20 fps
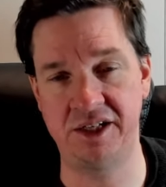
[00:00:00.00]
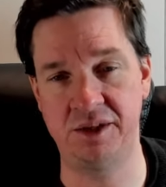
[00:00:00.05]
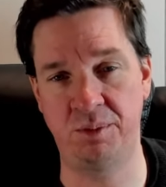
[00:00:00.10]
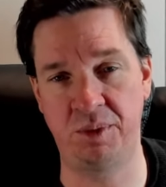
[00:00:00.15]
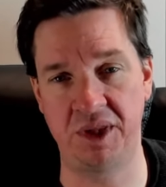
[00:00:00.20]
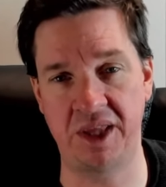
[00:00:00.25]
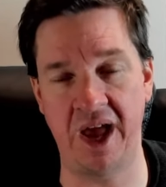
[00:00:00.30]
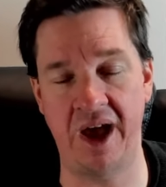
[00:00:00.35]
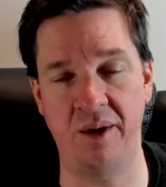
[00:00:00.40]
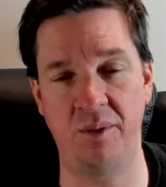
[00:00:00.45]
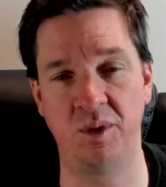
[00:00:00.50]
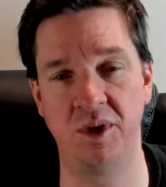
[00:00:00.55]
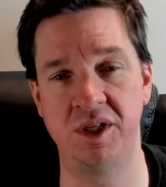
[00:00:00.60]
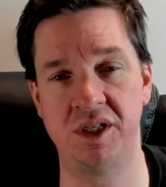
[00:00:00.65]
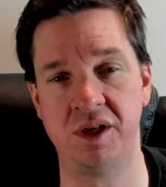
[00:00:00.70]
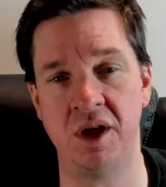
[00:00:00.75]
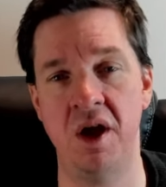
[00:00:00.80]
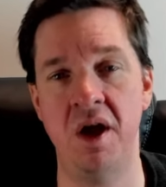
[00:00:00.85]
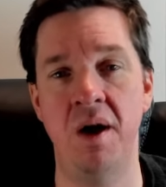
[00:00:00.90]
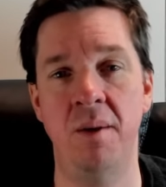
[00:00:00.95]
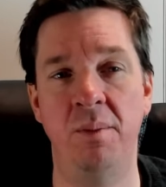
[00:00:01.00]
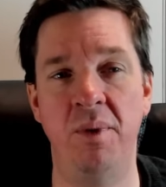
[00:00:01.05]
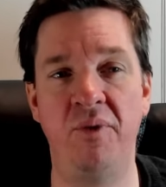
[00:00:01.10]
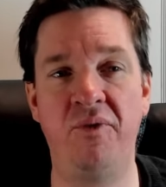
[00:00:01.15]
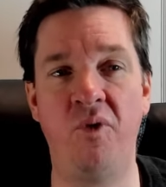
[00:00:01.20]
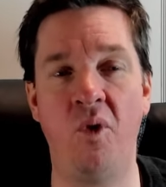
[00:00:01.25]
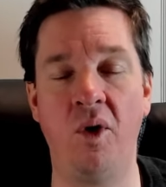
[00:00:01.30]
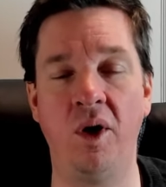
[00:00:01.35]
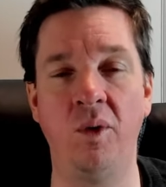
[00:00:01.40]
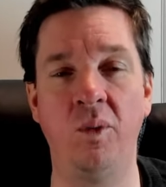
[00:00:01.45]
But that was
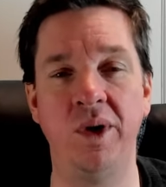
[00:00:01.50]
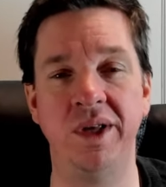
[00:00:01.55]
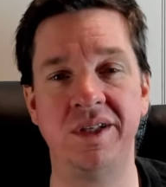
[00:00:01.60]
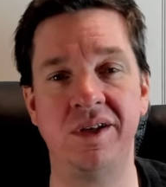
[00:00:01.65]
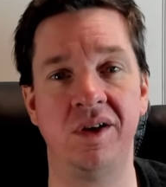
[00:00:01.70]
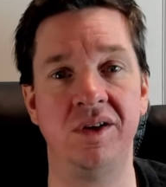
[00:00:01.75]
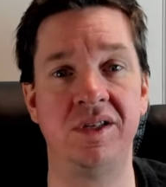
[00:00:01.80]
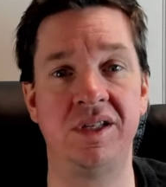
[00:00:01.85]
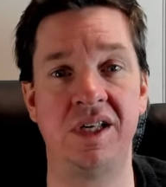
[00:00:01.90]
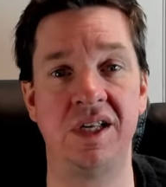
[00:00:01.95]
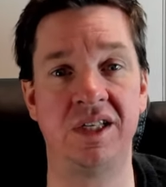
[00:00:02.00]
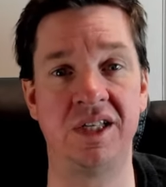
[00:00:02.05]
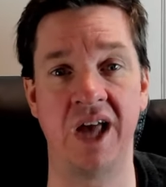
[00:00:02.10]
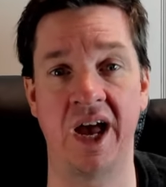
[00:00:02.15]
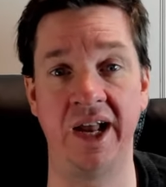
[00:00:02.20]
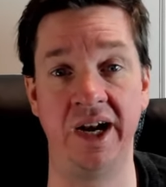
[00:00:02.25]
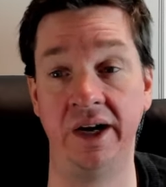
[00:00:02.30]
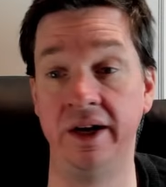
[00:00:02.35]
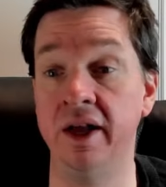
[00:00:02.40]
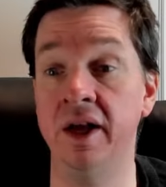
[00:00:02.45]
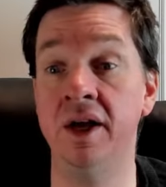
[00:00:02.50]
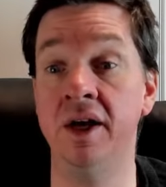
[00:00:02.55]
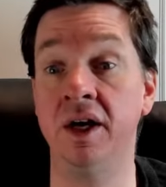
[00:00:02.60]
before Wizards decided